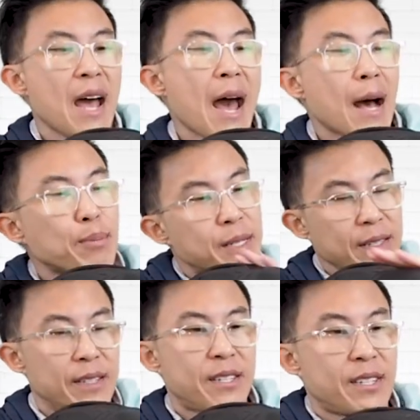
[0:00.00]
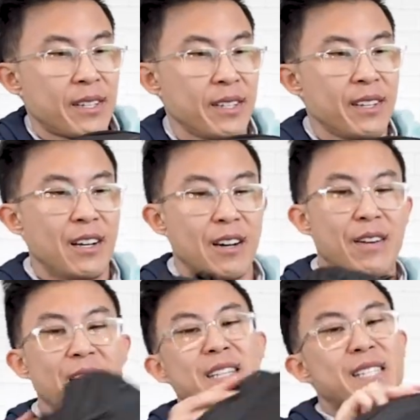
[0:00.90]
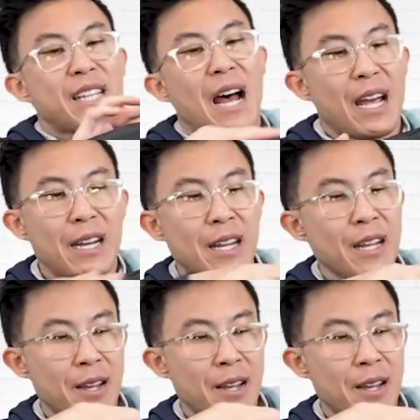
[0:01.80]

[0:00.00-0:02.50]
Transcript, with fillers: absence of any side